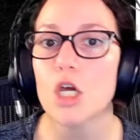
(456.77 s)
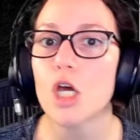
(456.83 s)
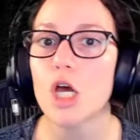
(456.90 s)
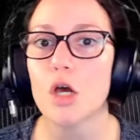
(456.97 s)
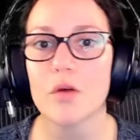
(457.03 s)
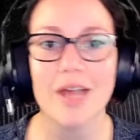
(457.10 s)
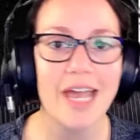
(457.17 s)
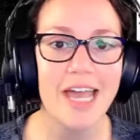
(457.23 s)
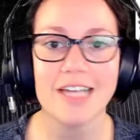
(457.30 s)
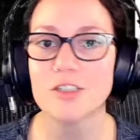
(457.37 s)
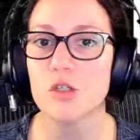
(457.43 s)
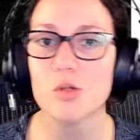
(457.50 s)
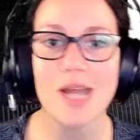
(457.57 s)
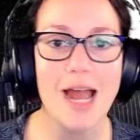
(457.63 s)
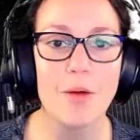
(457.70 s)
Okay, so
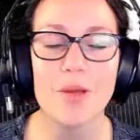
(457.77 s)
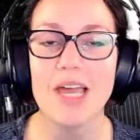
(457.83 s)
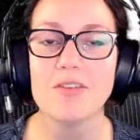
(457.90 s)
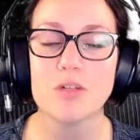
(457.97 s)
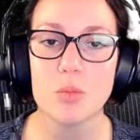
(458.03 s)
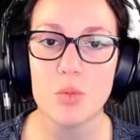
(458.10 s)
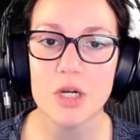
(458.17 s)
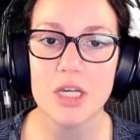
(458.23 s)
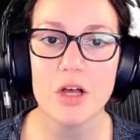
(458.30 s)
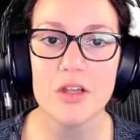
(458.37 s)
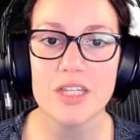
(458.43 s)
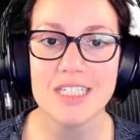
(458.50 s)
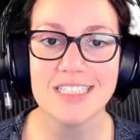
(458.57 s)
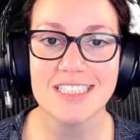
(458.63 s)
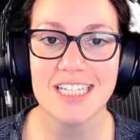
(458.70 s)
now we have to bring all
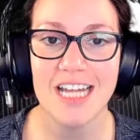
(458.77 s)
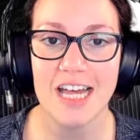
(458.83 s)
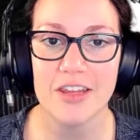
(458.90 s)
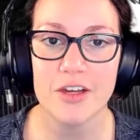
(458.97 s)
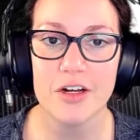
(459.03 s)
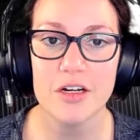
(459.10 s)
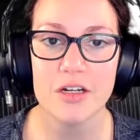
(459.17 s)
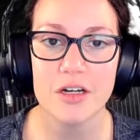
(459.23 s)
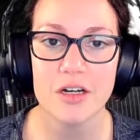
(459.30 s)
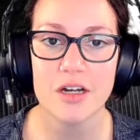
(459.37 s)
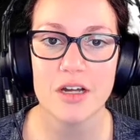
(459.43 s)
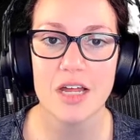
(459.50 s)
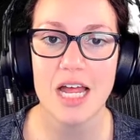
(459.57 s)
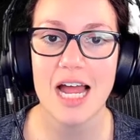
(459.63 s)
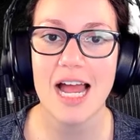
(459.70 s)
these together
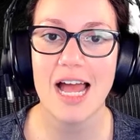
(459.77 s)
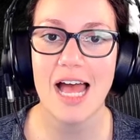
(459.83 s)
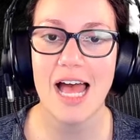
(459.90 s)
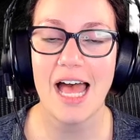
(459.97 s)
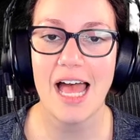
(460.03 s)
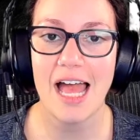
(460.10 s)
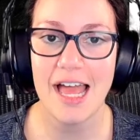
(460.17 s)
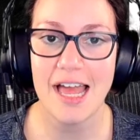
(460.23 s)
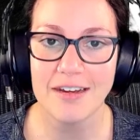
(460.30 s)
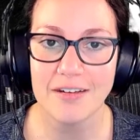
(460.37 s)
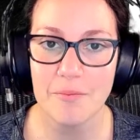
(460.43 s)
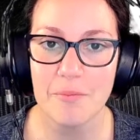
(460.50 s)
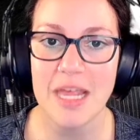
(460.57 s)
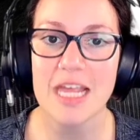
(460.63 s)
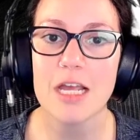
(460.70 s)
and
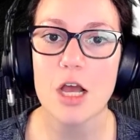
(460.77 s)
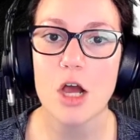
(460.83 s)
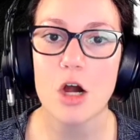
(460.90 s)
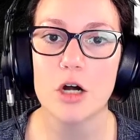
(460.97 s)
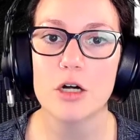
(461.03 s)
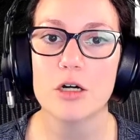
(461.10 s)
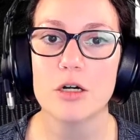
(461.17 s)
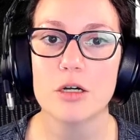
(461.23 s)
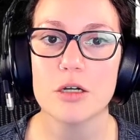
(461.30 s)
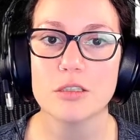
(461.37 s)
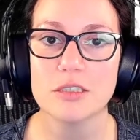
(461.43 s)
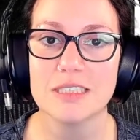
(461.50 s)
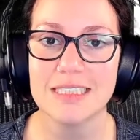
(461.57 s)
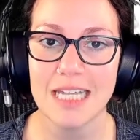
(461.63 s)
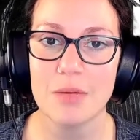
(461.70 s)
make our
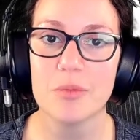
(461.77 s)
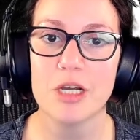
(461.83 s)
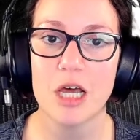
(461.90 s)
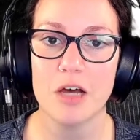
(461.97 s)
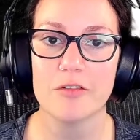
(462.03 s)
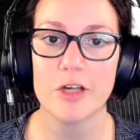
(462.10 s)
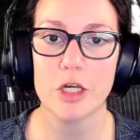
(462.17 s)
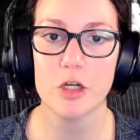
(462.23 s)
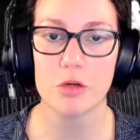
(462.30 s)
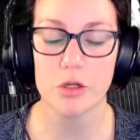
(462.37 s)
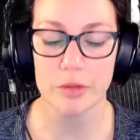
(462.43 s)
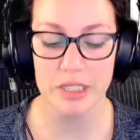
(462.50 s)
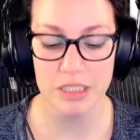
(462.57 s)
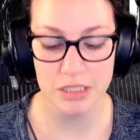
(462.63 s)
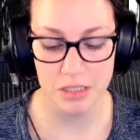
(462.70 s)
statement of
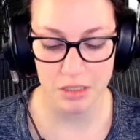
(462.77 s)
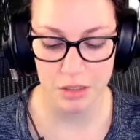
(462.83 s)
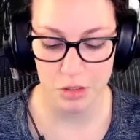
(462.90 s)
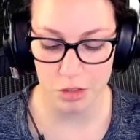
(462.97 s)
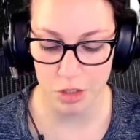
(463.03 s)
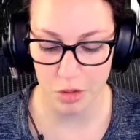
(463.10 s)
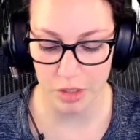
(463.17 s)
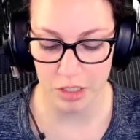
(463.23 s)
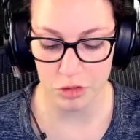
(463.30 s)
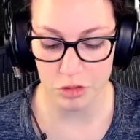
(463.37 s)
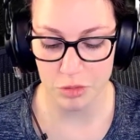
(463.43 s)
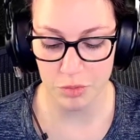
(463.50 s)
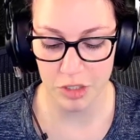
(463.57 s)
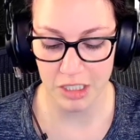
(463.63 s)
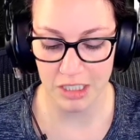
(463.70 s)
congruence. So here's the
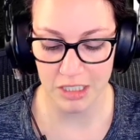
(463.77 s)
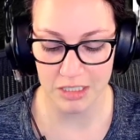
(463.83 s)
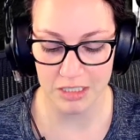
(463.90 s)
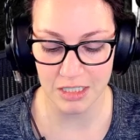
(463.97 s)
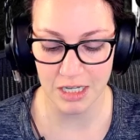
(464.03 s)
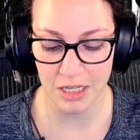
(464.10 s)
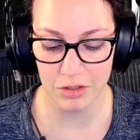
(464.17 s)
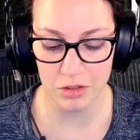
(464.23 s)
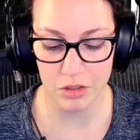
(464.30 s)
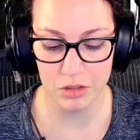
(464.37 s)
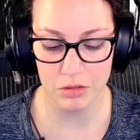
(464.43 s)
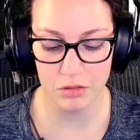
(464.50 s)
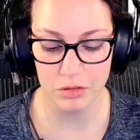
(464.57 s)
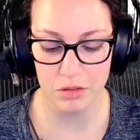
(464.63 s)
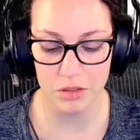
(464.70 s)
bringing it together,
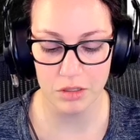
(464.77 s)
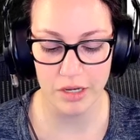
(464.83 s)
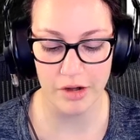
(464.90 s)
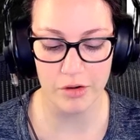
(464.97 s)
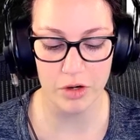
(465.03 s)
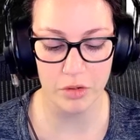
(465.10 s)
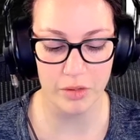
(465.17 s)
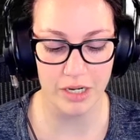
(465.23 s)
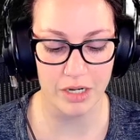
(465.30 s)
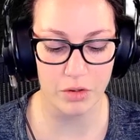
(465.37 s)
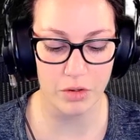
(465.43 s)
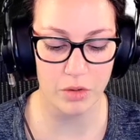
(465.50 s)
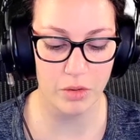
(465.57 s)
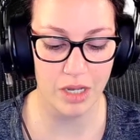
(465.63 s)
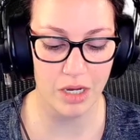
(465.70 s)
arrow,
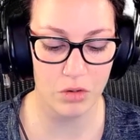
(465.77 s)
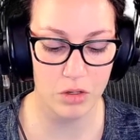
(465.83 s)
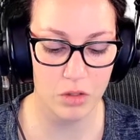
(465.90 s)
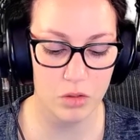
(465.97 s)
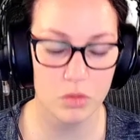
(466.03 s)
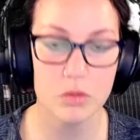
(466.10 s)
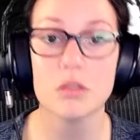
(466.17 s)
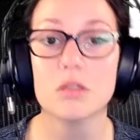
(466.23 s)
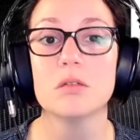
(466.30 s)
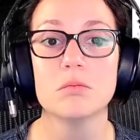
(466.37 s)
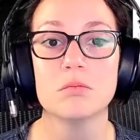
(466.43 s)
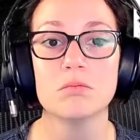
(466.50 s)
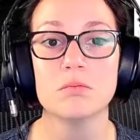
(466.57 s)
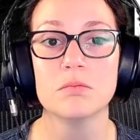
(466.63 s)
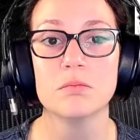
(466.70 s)
arrow, arrow.
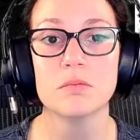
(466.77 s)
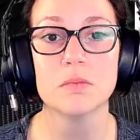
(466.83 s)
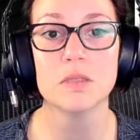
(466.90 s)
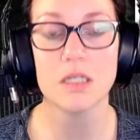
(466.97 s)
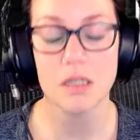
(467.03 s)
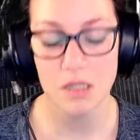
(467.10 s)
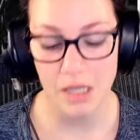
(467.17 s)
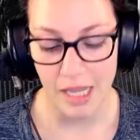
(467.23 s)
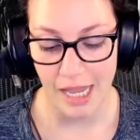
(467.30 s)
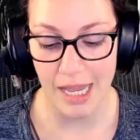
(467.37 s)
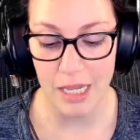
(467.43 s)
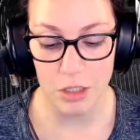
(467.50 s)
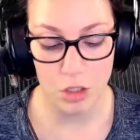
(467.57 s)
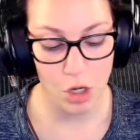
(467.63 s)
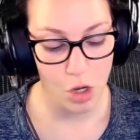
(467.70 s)

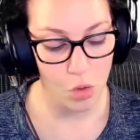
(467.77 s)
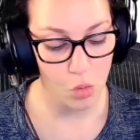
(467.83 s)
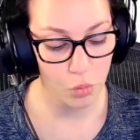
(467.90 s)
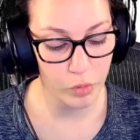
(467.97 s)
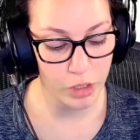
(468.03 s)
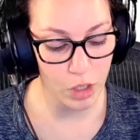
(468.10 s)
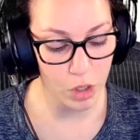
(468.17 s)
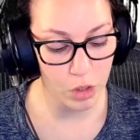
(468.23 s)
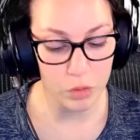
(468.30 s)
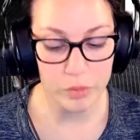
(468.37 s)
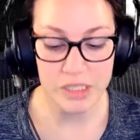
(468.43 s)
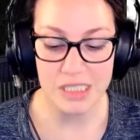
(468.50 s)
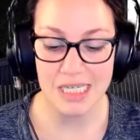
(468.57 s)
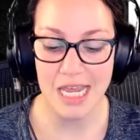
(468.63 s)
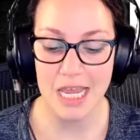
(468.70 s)
And we always
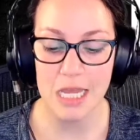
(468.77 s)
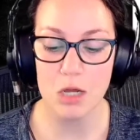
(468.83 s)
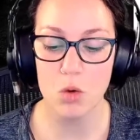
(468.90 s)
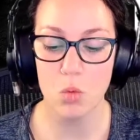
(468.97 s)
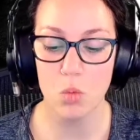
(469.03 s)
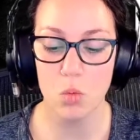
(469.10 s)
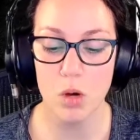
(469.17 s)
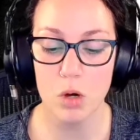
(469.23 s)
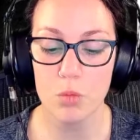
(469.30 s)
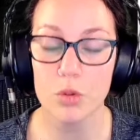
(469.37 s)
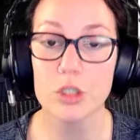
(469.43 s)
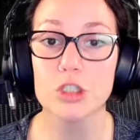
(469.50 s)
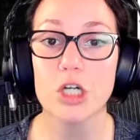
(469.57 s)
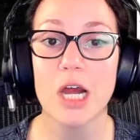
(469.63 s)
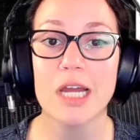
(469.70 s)
take what we're
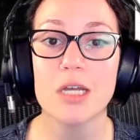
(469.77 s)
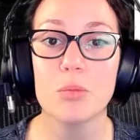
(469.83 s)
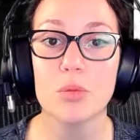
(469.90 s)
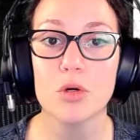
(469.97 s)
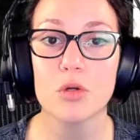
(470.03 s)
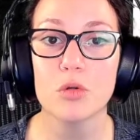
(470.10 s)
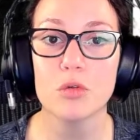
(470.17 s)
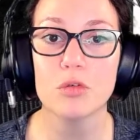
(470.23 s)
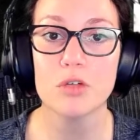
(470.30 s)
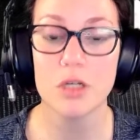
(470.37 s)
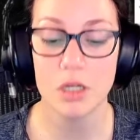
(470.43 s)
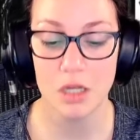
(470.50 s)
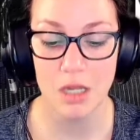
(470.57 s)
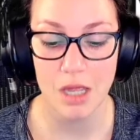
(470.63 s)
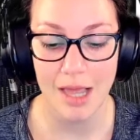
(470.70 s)
trying to prove
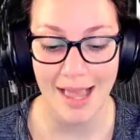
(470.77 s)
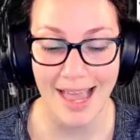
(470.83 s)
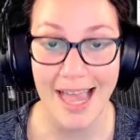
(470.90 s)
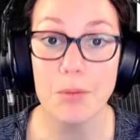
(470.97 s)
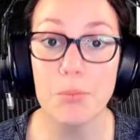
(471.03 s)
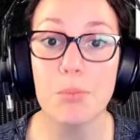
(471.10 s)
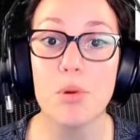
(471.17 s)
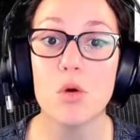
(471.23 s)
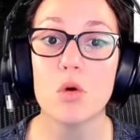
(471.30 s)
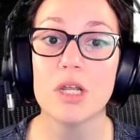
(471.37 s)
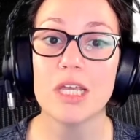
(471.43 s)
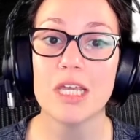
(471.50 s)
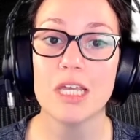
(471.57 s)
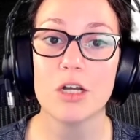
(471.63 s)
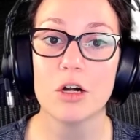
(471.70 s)
and put it
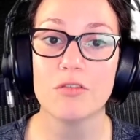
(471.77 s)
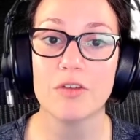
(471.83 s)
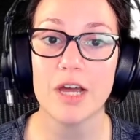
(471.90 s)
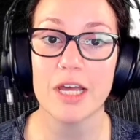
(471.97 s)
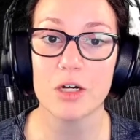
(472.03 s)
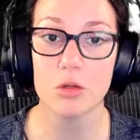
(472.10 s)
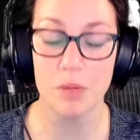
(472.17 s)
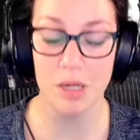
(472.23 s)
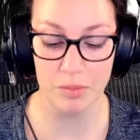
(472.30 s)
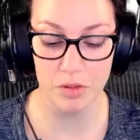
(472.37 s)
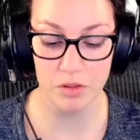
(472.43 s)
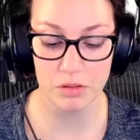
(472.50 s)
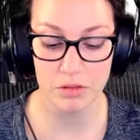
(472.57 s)
in our final bubble.